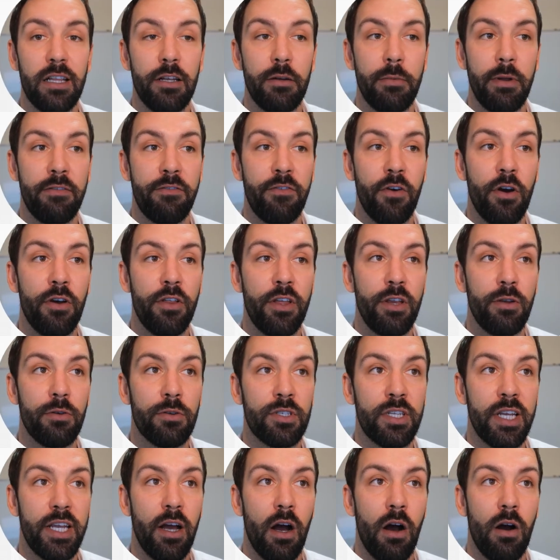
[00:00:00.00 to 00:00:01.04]
a little bit further, you'll
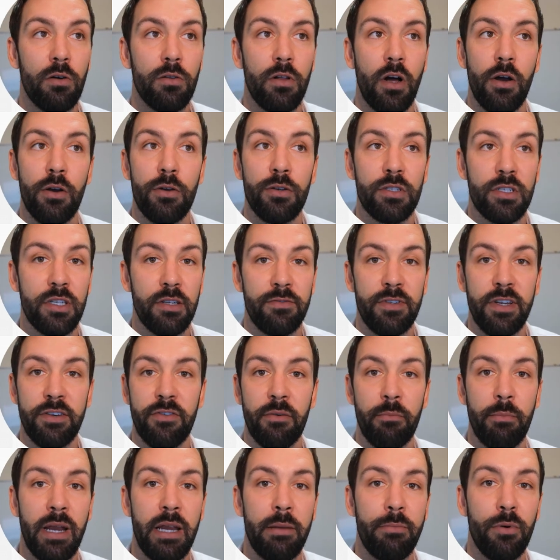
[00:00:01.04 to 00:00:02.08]
see a whole host of
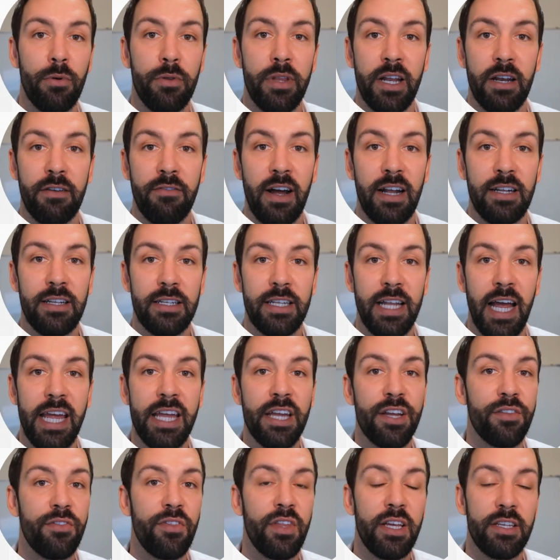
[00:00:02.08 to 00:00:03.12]
different people that have
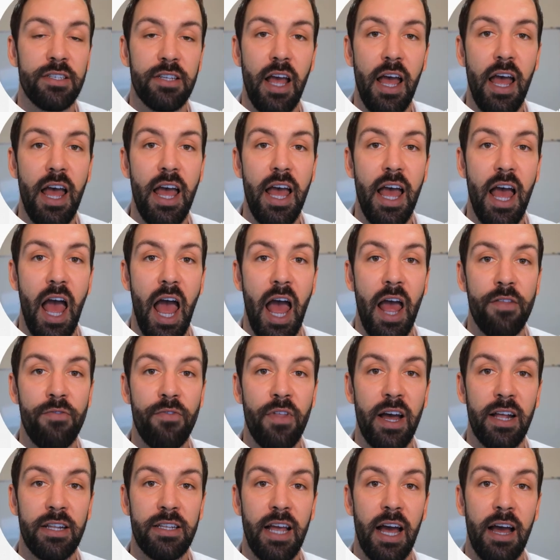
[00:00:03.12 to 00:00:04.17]
undertaken this and
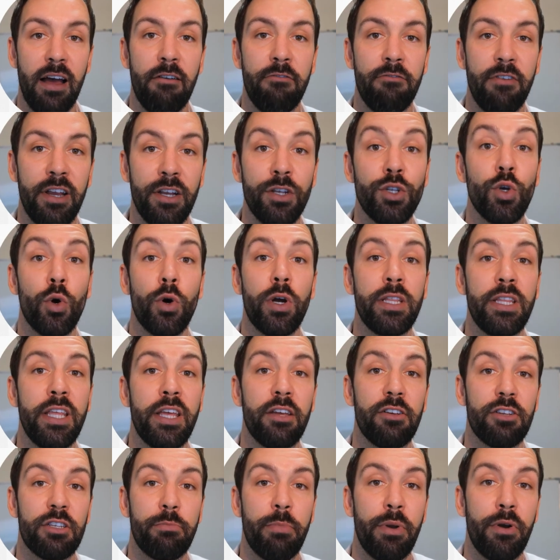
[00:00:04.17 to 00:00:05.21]
that have enjoyed the
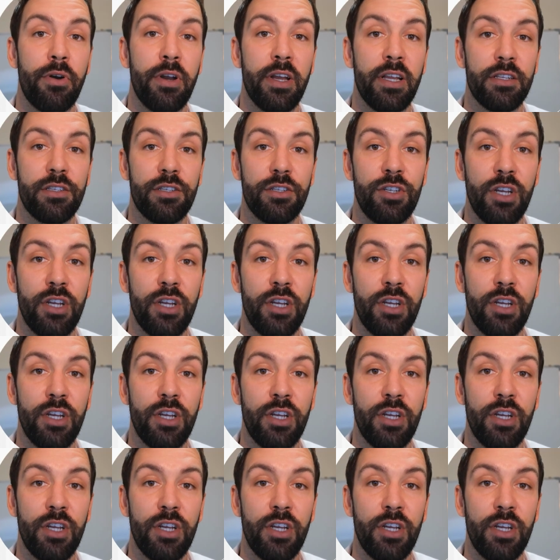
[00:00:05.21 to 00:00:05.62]
experience